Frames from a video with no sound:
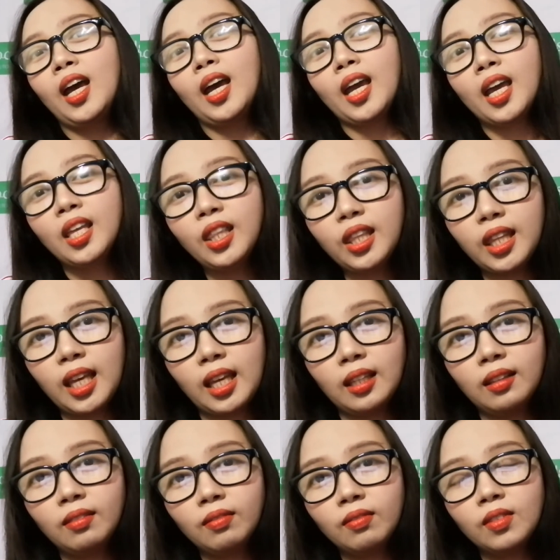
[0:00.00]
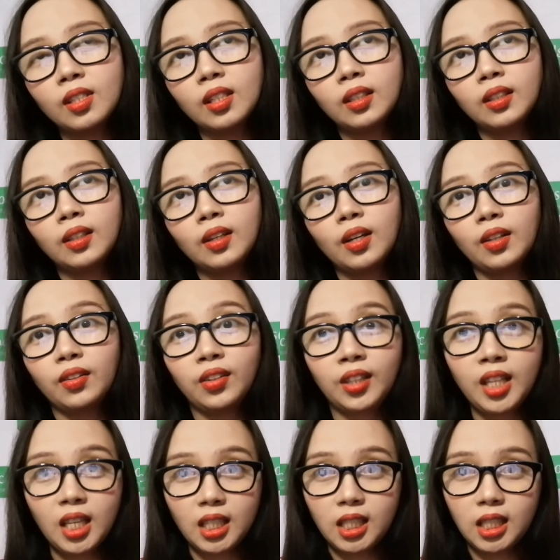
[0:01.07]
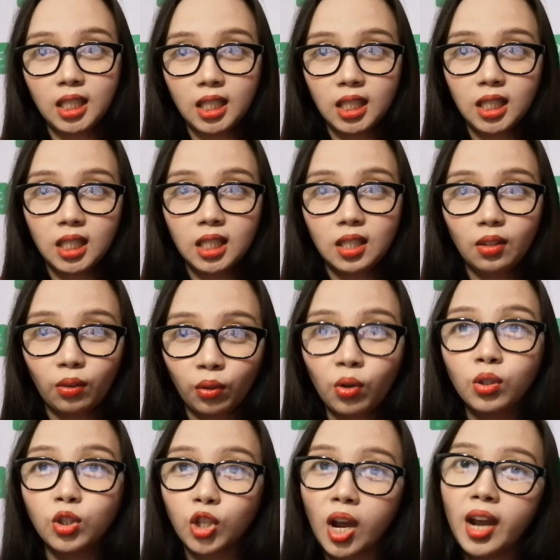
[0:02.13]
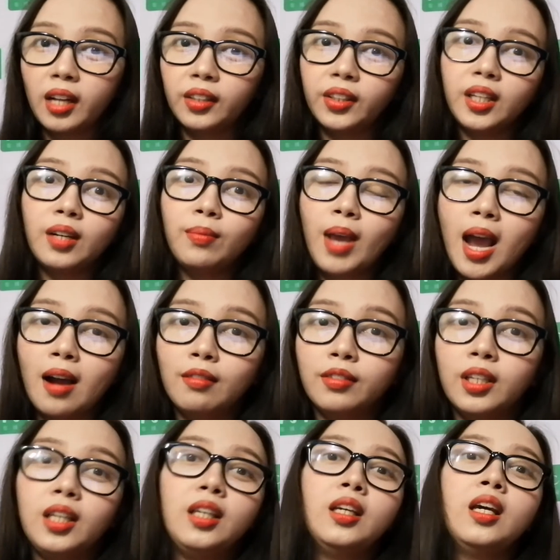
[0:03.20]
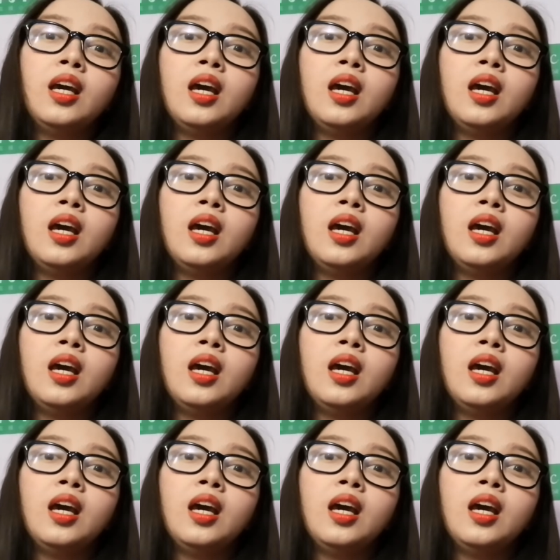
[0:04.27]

And then this 3rd child that I'm having,